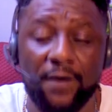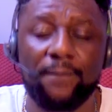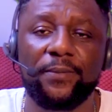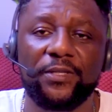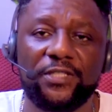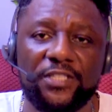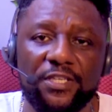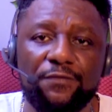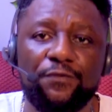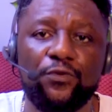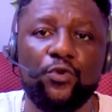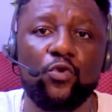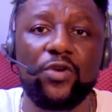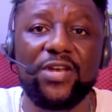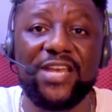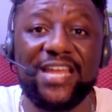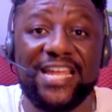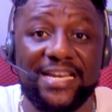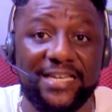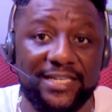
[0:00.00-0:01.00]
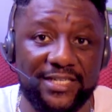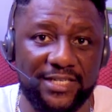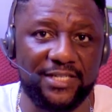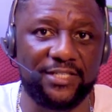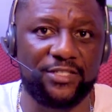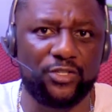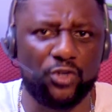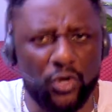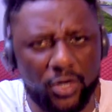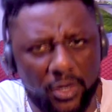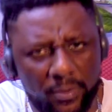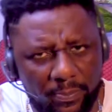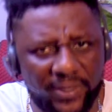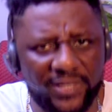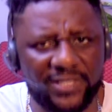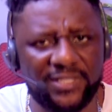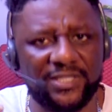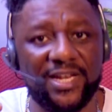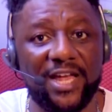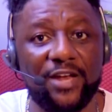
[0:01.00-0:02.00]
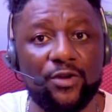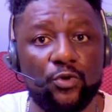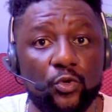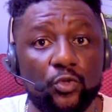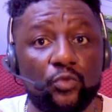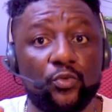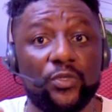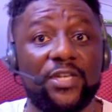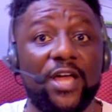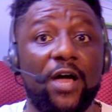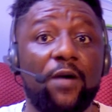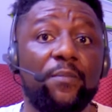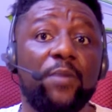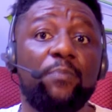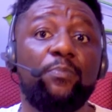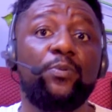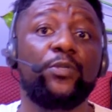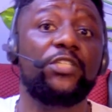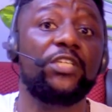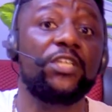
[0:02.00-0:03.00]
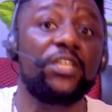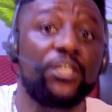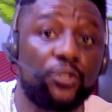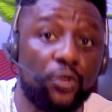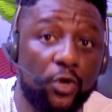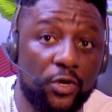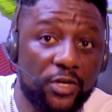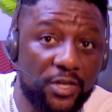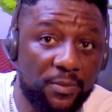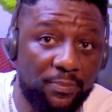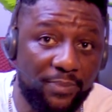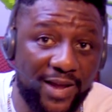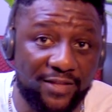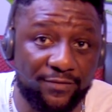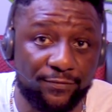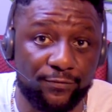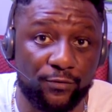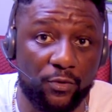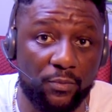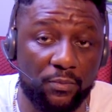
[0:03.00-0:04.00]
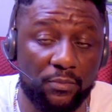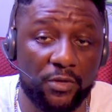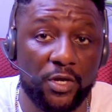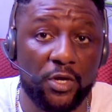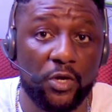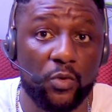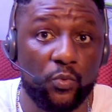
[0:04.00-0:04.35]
But if you need it on a personal note, without me putting it on the platform,